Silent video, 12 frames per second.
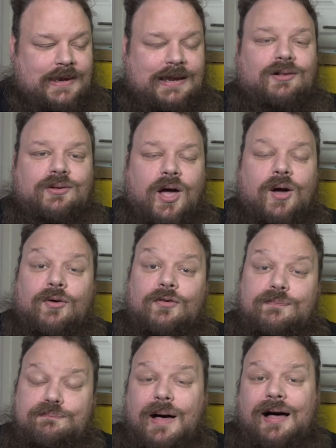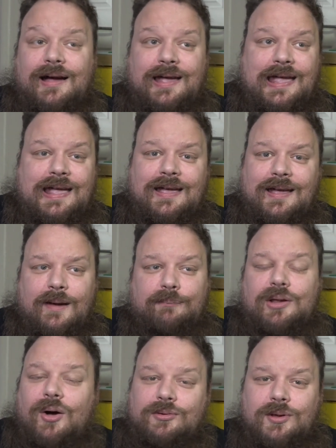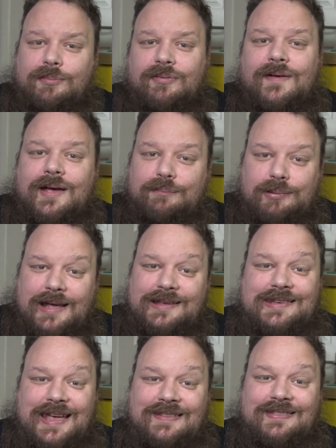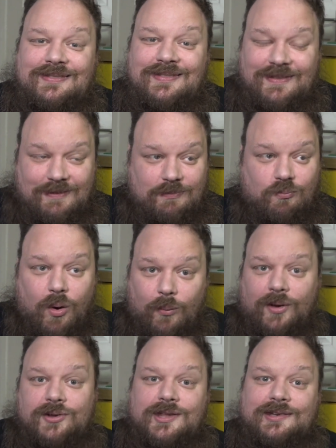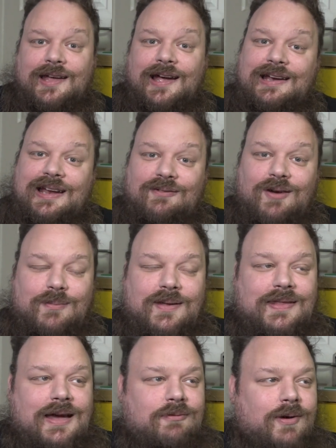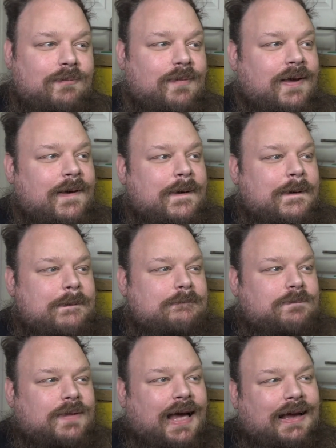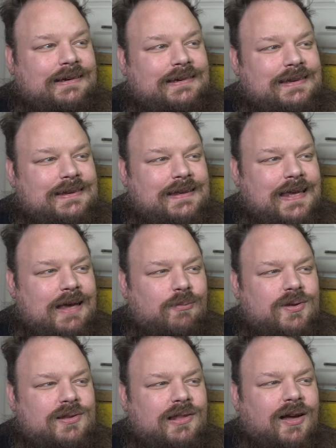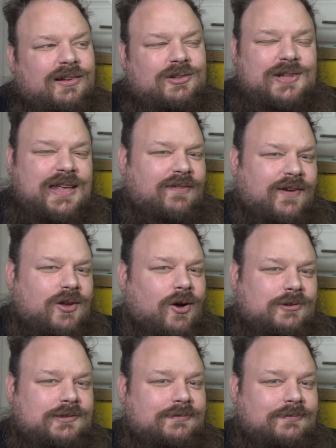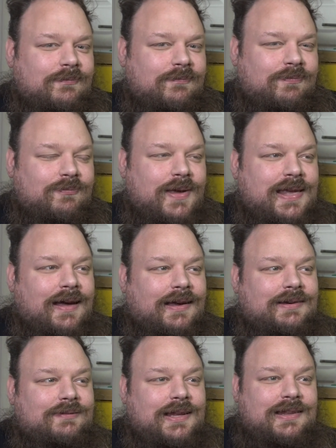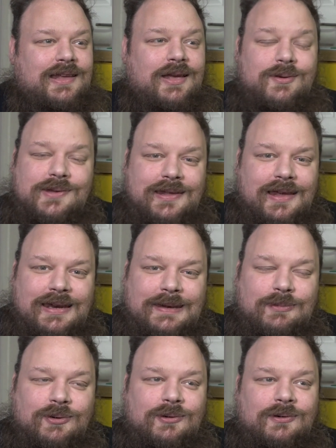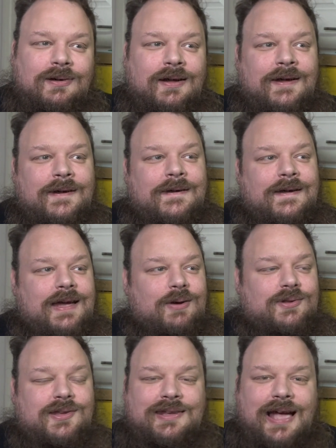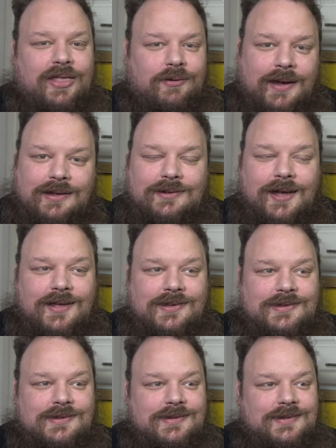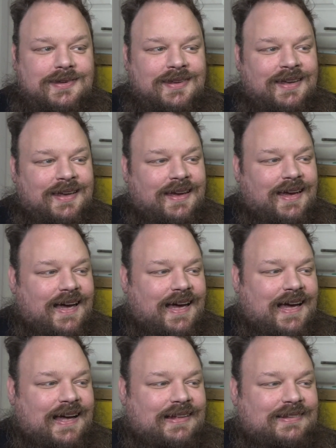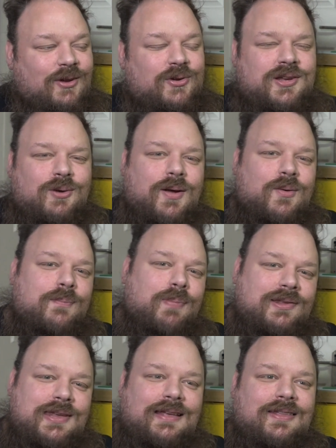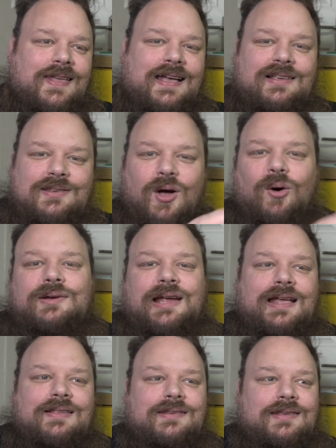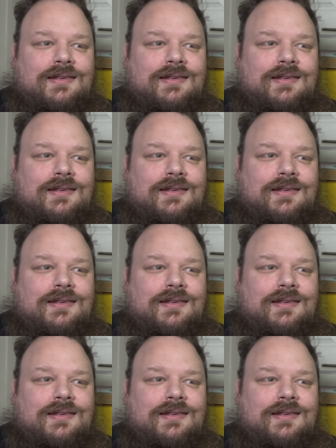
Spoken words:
alcove by a blocked up fireplace in what was the dining room in that room. And it was largely forgotten. We kind of didn't use it anymore. It was just gathering dust. And also we were putting things on it